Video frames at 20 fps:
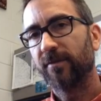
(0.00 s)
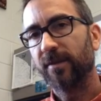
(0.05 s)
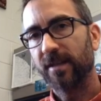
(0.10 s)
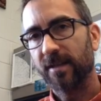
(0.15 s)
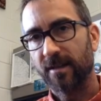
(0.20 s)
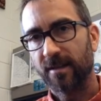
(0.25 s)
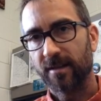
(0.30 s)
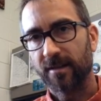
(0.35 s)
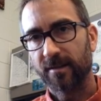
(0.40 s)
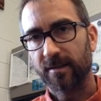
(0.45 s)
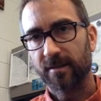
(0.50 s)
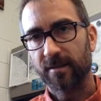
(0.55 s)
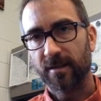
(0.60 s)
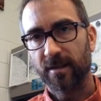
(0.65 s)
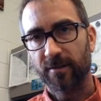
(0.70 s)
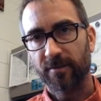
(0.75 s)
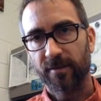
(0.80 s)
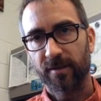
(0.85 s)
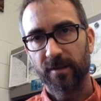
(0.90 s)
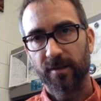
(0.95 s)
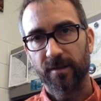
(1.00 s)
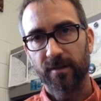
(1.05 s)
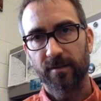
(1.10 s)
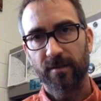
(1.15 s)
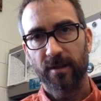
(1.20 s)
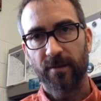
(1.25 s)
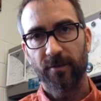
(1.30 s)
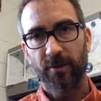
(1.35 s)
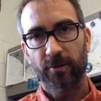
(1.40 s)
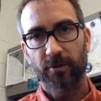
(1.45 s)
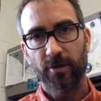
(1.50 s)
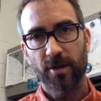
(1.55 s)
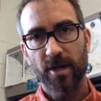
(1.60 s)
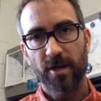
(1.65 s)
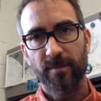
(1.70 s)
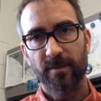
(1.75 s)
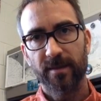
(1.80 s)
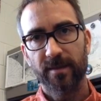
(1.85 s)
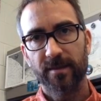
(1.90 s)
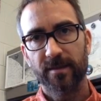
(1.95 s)
feed on the
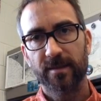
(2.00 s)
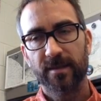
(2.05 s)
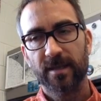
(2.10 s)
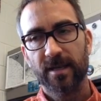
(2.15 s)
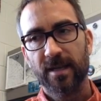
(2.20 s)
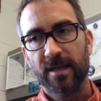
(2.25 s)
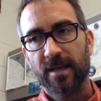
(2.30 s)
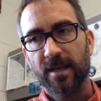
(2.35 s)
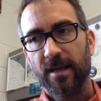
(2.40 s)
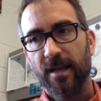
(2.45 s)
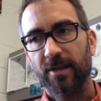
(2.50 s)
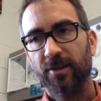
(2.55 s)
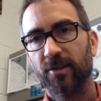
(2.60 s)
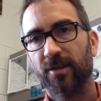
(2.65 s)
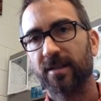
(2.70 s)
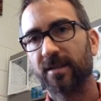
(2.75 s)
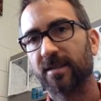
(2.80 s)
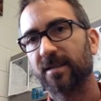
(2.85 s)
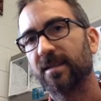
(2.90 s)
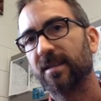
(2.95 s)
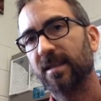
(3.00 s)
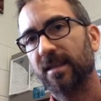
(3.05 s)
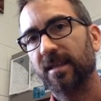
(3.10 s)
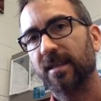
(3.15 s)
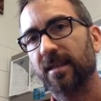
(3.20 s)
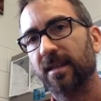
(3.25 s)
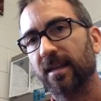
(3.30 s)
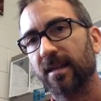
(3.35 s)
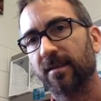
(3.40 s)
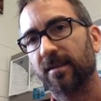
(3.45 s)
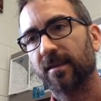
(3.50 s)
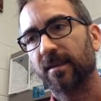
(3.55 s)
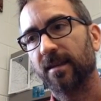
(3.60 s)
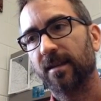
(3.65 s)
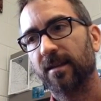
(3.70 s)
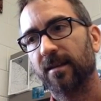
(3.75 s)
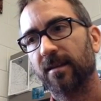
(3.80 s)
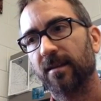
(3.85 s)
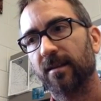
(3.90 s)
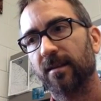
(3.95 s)
chironomids. And you can see
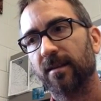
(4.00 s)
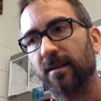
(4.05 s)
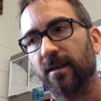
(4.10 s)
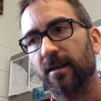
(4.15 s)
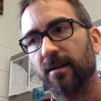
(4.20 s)
in